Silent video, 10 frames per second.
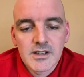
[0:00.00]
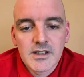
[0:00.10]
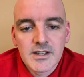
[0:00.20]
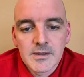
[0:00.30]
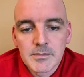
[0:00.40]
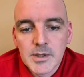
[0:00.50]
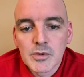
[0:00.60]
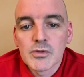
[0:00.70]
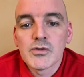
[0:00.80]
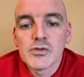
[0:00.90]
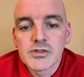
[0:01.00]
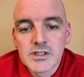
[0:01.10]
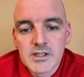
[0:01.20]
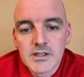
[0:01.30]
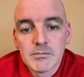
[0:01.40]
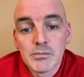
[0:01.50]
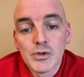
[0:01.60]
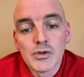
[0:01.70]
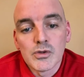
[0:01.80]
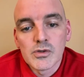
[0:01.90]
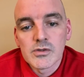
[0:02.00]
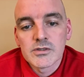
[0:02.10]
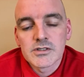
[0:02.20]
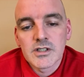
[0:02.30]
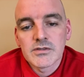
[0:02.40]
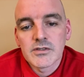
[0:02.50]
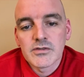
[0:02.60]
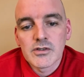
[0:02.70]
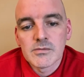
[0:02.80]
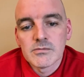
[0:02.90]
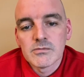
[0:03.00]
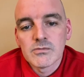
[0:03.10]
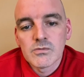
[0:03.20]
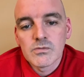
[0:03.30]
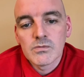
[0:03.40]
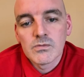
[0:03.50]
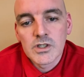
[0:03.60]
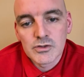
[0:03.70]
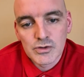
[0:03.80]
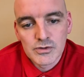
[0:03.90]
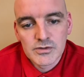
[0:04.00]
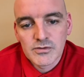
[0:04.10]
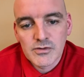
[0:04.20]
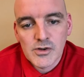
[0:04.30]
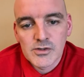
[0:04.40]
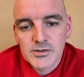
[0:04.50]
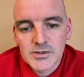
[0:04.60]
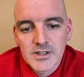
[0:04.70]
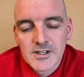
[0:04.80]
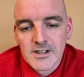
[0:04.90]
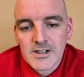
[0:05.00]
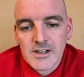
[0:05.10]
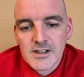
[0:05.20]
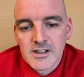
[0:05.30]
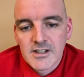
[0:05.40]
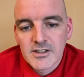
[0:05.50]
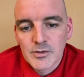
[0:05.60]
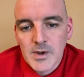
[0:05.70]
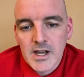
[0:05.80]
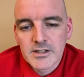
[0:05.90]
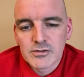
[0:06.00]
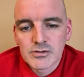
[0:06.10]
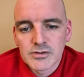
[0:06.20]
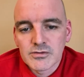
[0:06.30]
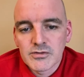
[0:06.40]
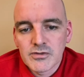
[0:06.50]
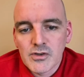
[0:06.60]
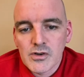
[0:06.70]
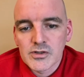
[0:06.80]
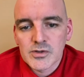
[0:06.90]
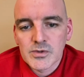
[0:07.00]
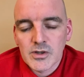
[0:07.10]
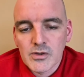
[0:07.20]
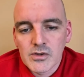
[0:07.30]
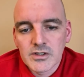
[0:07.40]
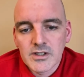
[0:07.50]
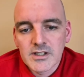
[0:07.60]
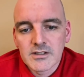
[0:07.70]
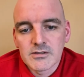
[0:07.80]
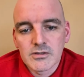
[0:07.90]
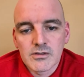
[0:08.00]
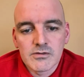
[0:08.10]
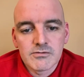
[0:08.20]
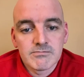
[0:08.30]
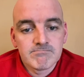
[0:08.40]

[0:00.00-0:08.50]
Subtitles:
that people with OCD and Puro suffer from intrusive thoughts. Now my intrusive thoughts were along the lines of